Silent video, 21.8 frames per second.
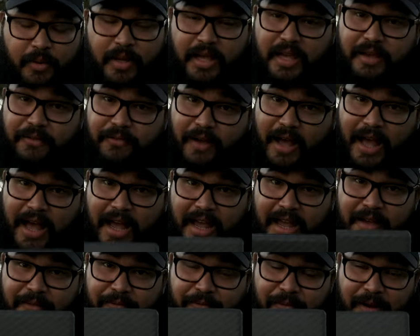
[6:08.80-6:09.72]
If I
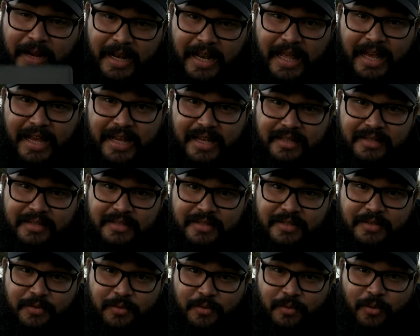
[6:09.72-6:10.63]
have
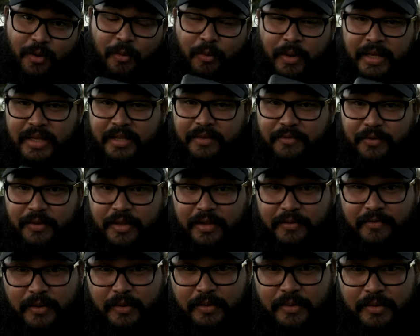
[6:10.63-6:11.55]
clients who are waiting for
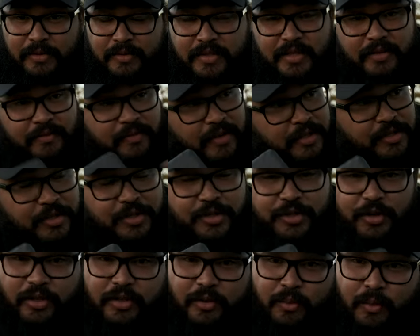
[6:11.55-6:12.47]
their photos, if I just
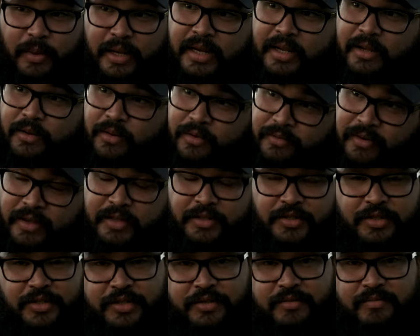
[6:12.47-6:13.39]
shot a wedding, if I
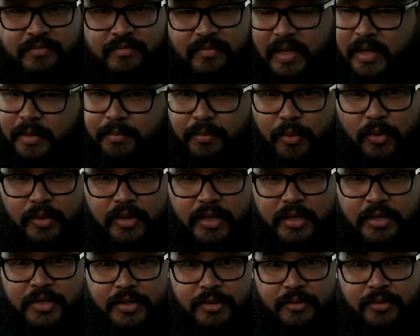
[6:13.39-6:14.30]
just did a
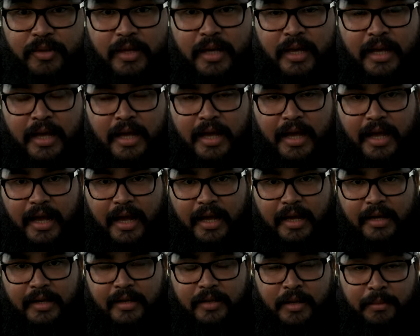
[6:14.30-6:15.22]
portrait shoot,
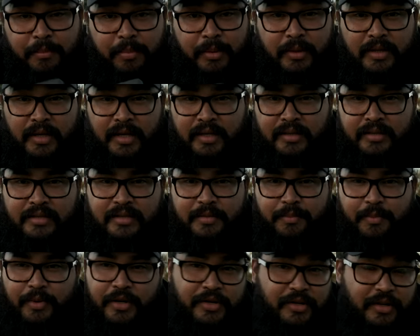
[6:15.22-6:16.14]
and they're building
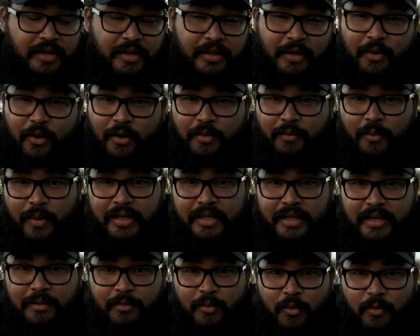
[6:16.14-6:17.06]
anticipation and they can't wait
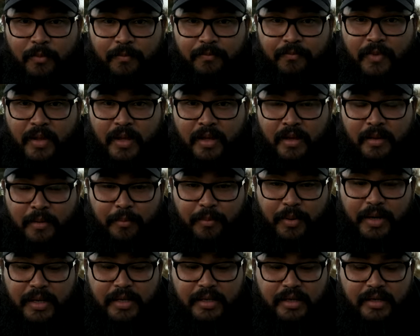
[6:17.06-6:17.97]
anymore,
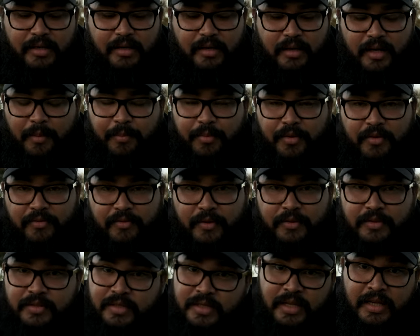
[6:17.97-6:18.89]
printing a couple of
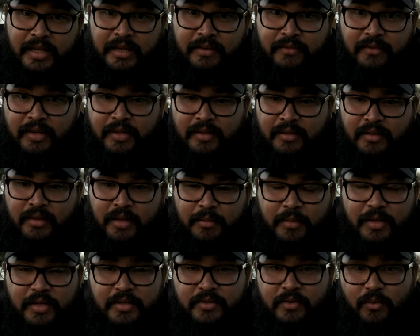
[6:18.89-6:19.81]
photos and giving it to
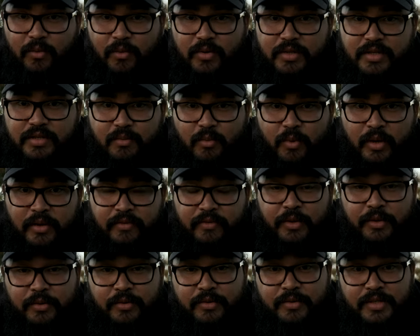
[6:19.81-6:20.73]
them is an awesome way for
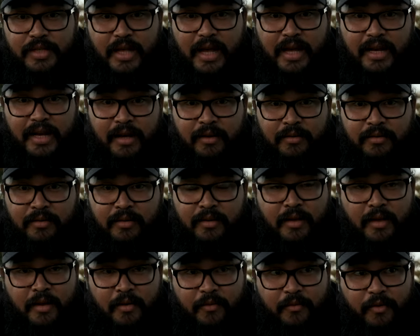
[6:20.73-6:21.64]
you to stand out
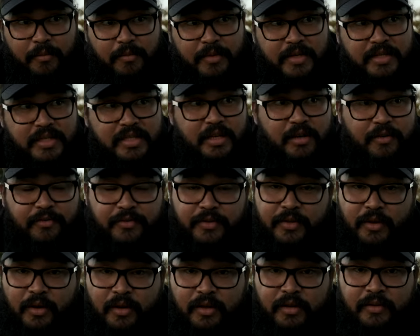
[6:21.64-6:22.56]
from the sea of
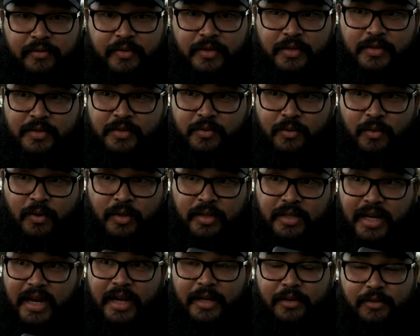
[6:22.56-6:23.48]
photographers who are
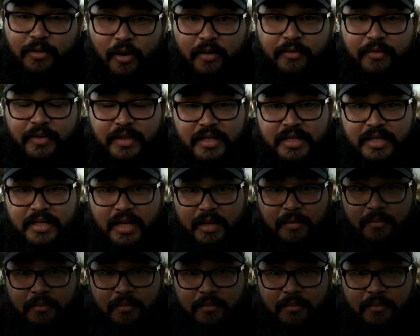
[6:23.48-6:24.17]
trying to offer the same